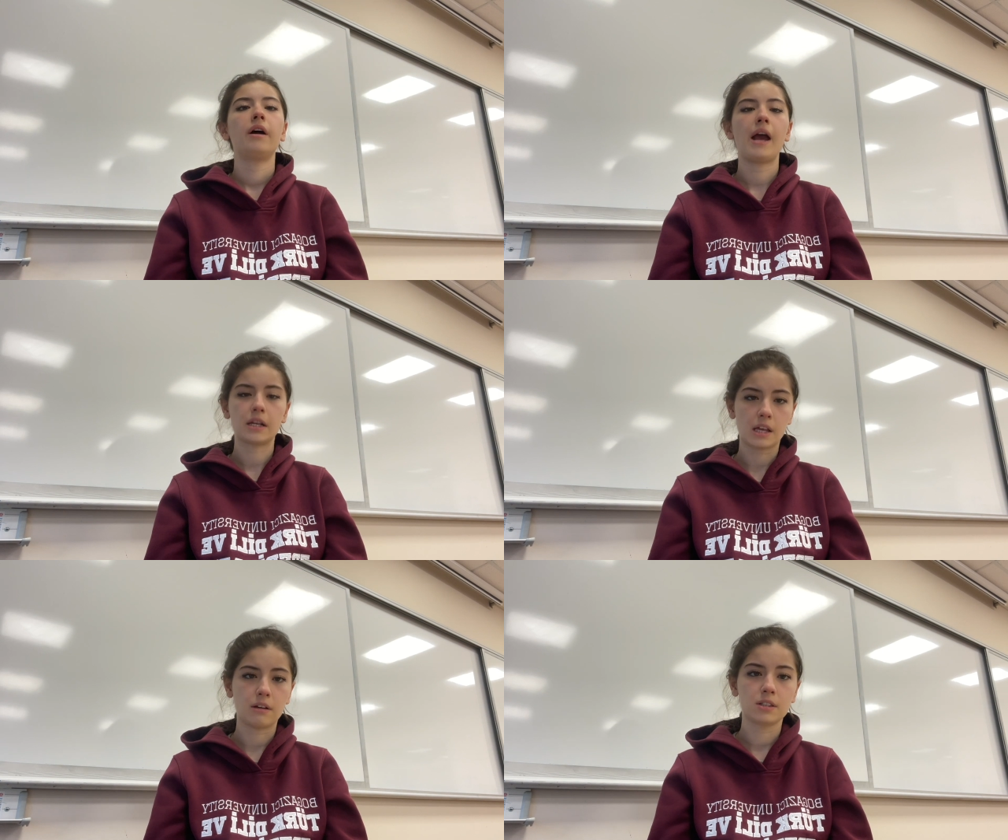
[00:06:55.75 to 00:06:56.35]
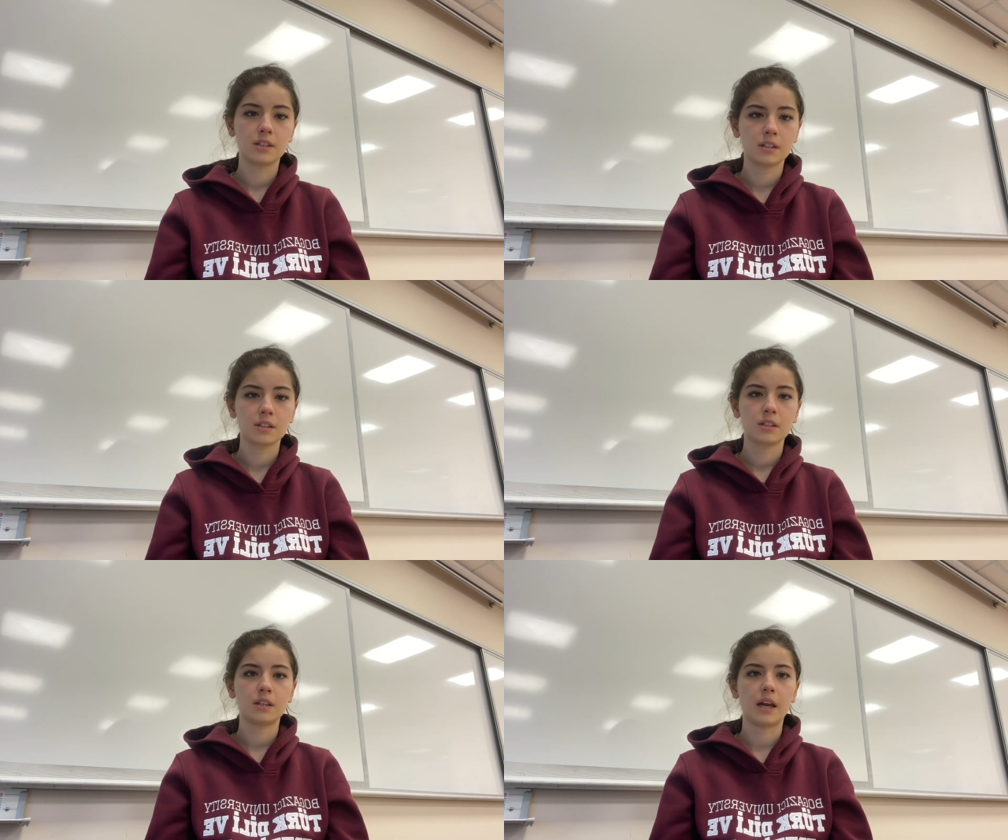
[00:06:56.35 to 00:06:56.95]
exhausted,
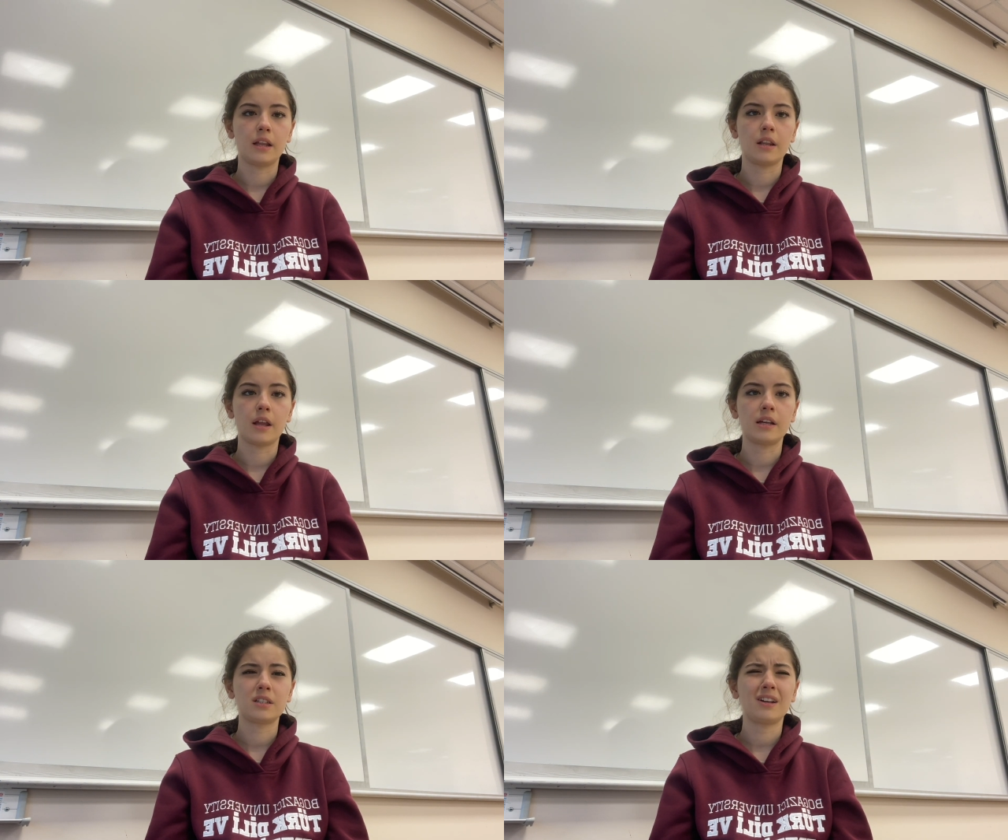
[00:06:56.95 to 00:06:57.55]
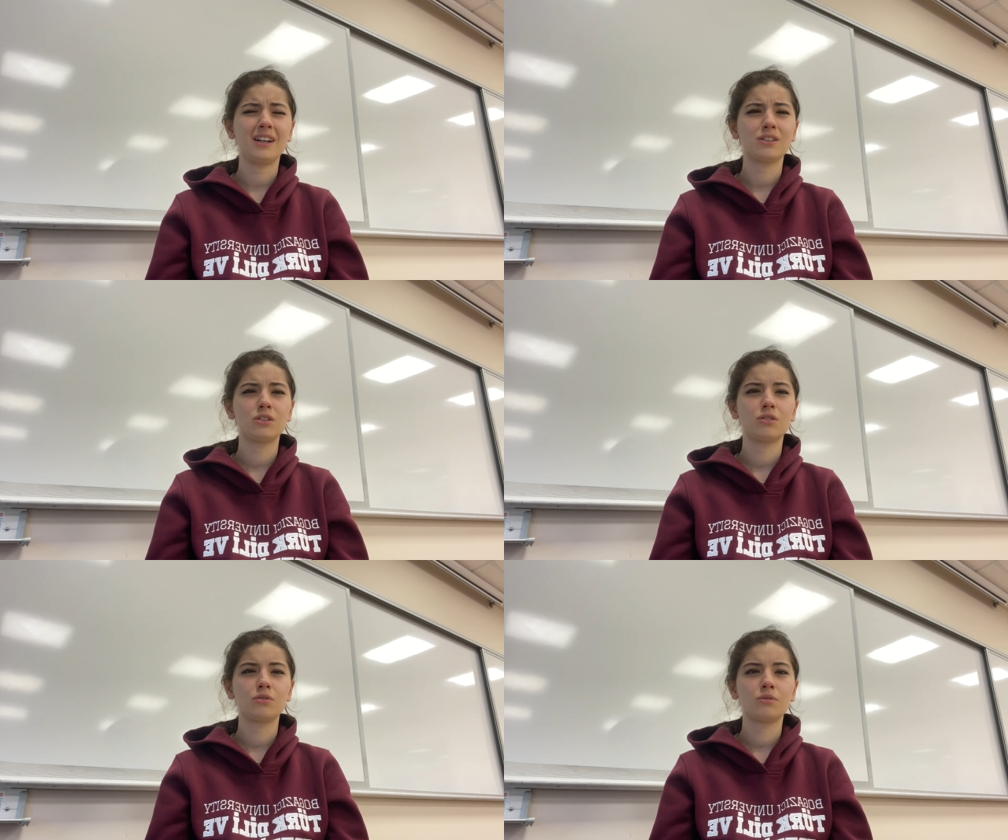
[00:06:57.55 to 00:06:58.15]
and I started
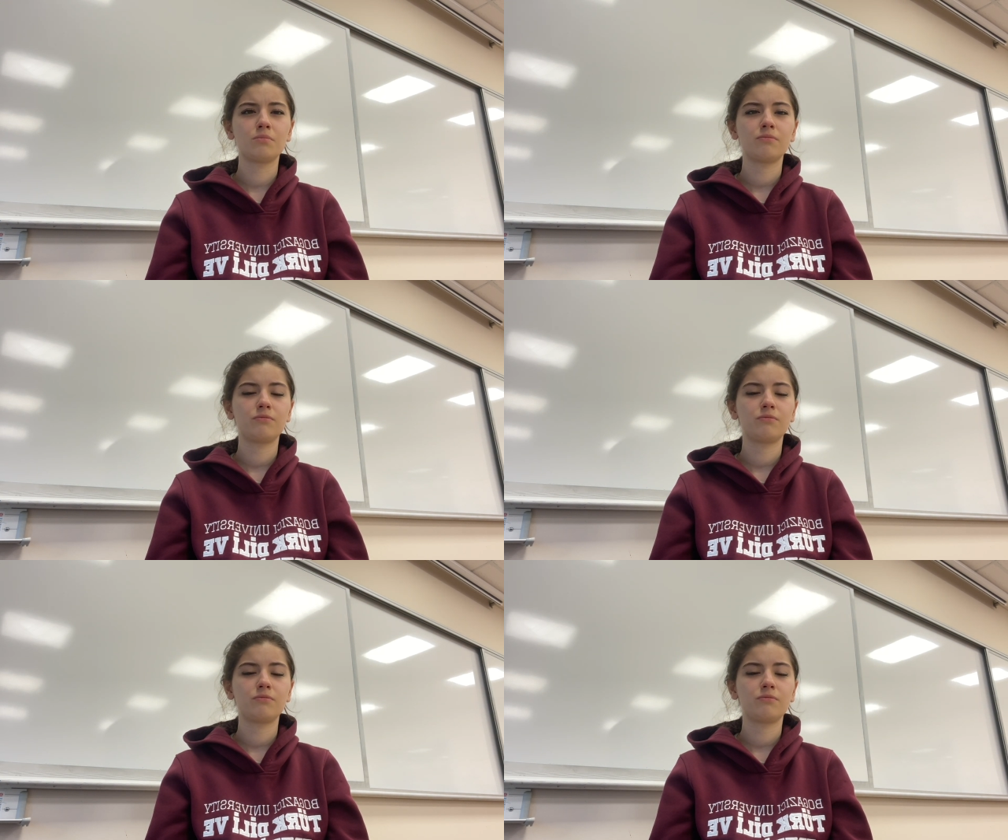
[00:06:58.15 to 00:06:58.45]
to